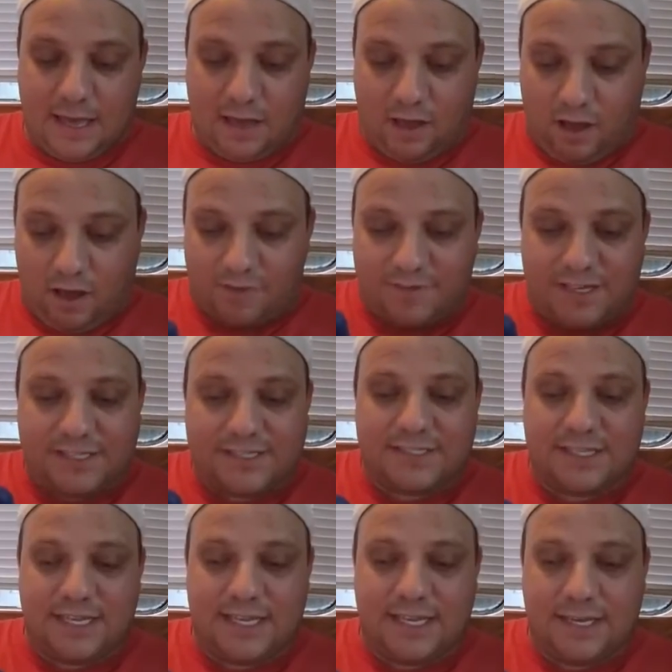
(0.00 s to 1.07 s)

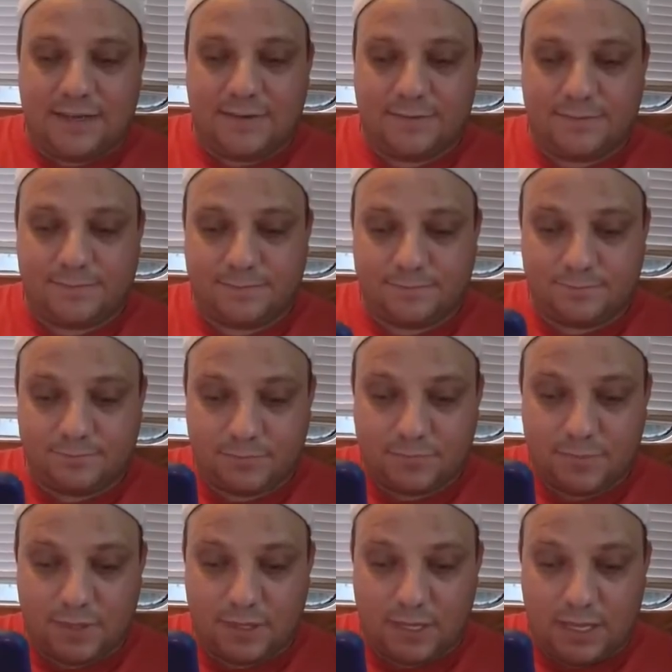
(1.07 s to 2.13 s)
Obviously,
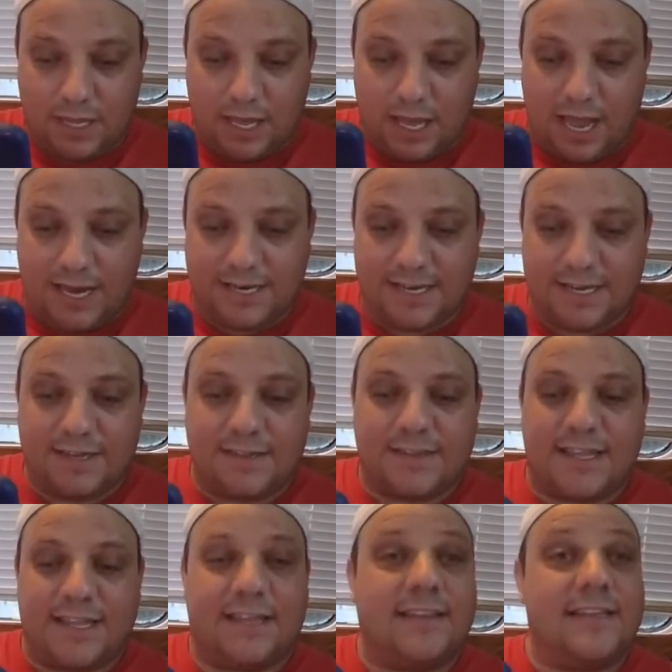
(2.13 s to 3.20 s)
I didn't
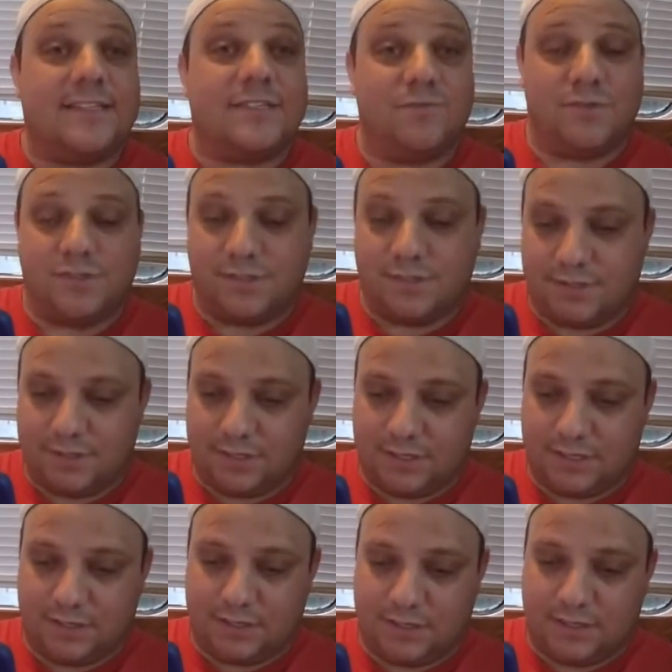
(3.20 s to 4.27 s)
think this was
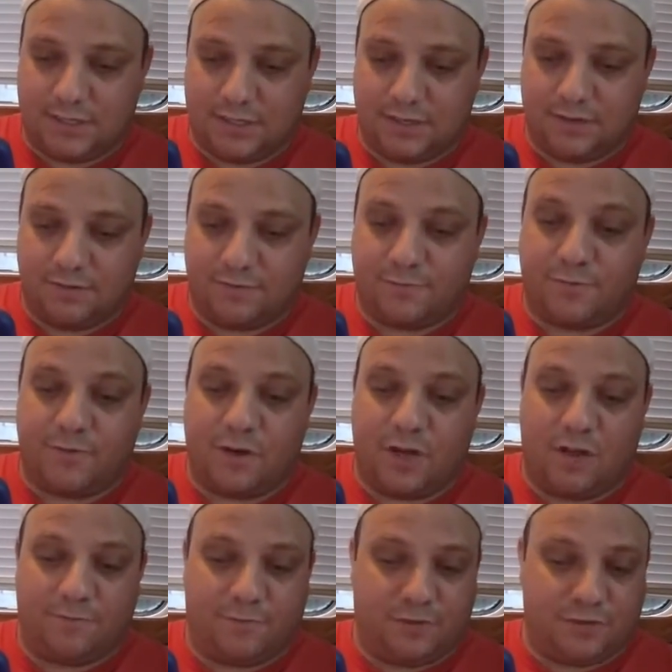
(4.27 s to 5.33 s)

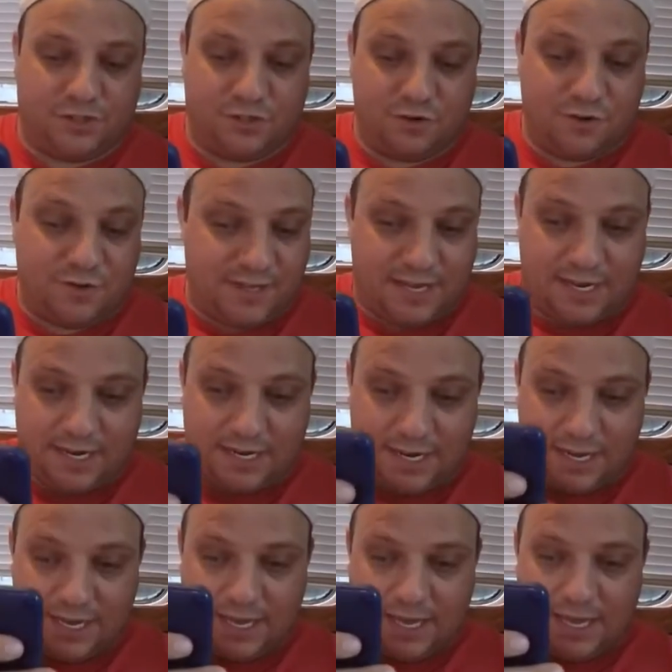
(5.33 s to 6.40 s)
a for sure thing.
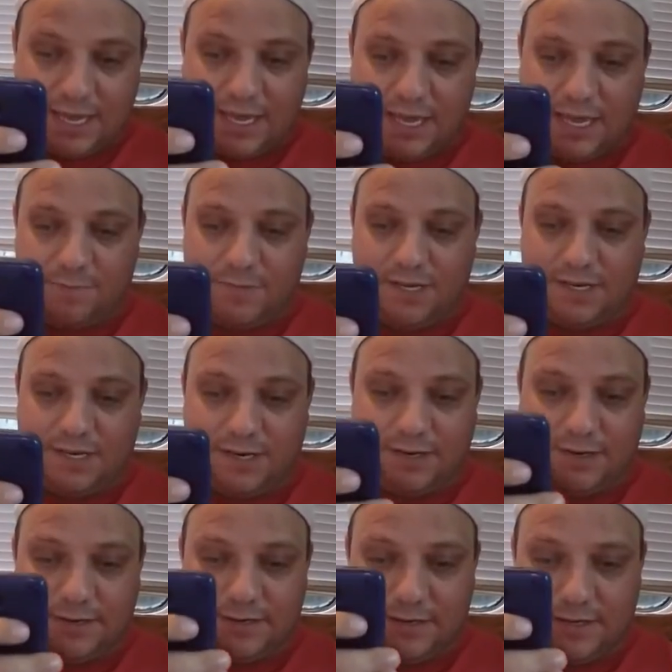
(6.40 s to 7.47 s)
I mean,
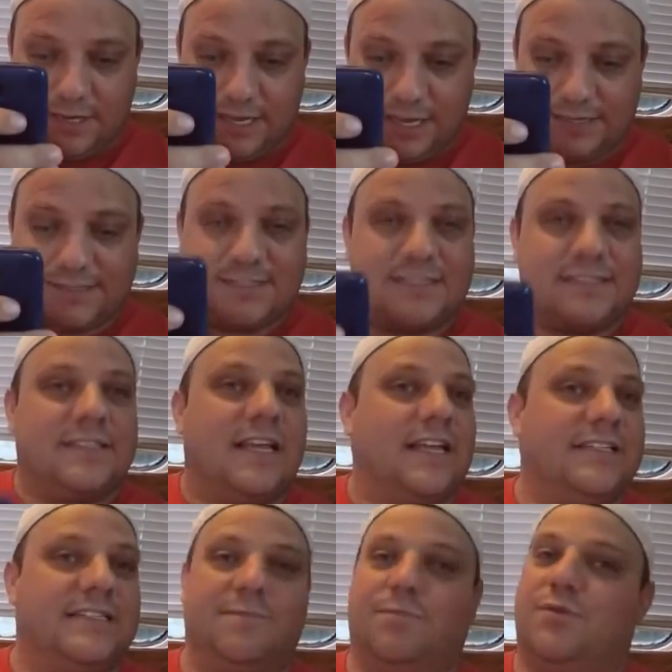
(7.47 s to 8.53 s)
it's
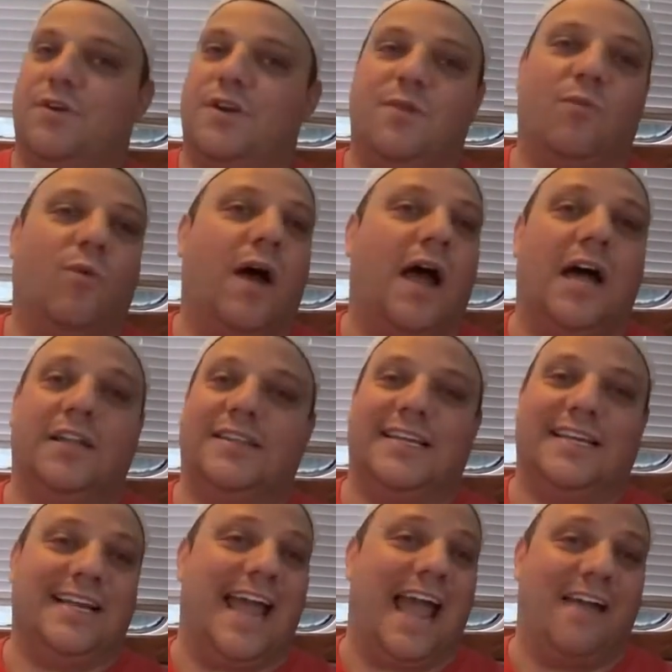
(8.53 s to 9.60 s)
a pretty wild
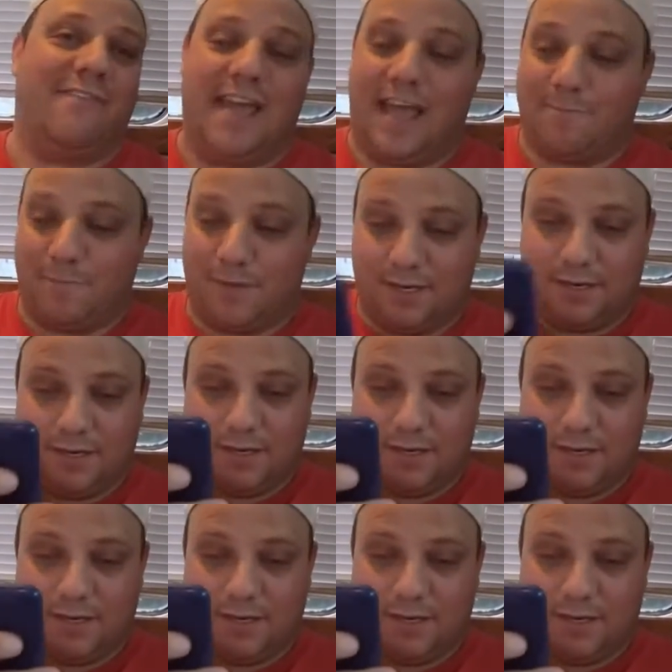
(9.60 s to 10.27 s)
thing to have happen,